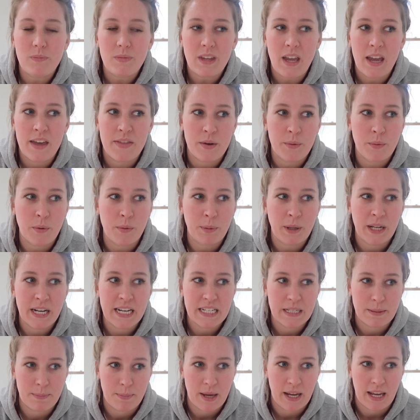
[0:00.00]
think we're
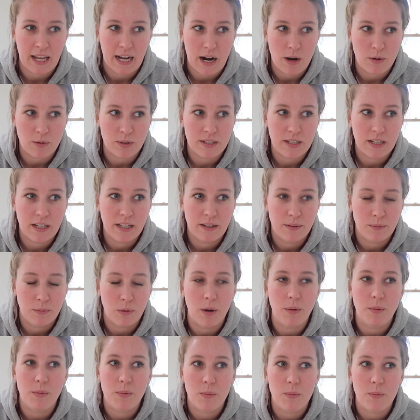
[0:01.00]
planning to pick it out.
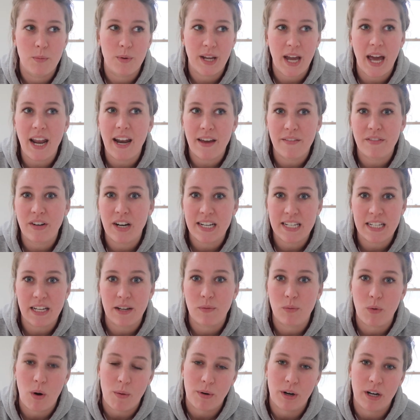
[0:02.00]
Well, we kind of have an idea
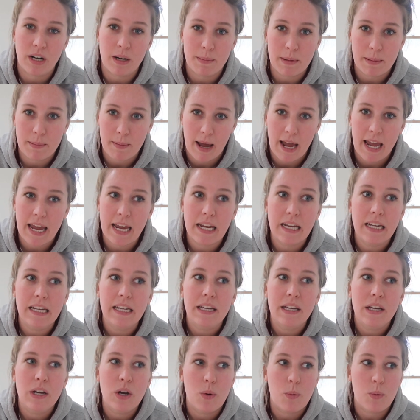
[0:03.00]
of what we're gonna be buying.
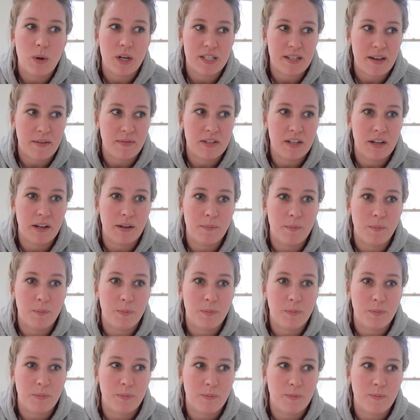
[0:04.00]
We just have to
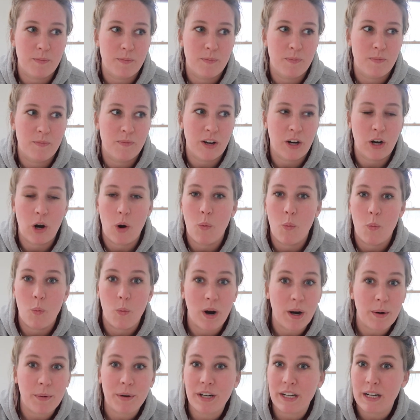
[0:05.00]
figure out
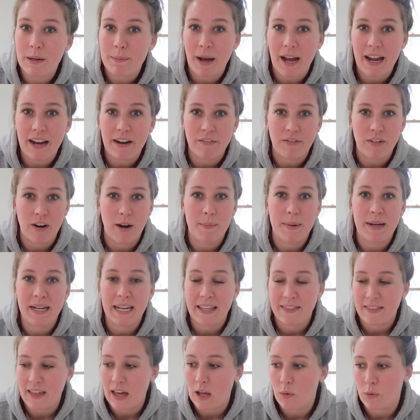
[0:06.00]
where we're gonna buy it from and
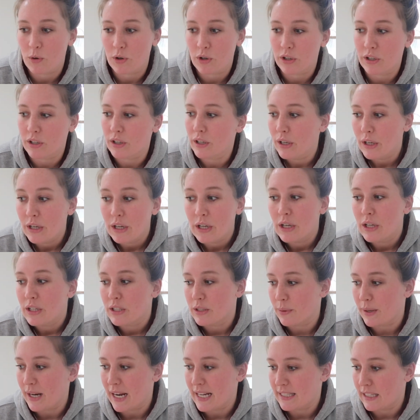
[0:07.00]
get that ordered
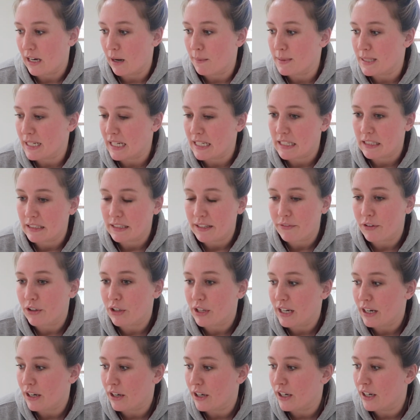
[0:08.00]
so it has time to get
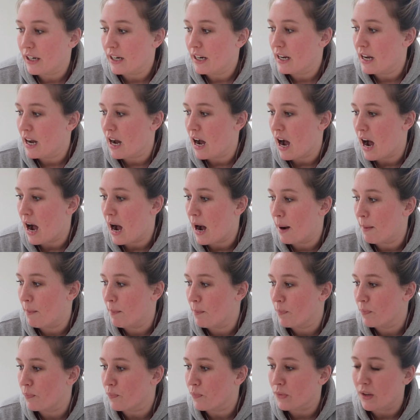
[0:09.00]
delivered here.
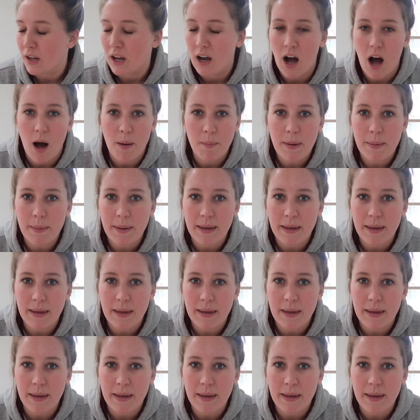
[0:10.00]
I'll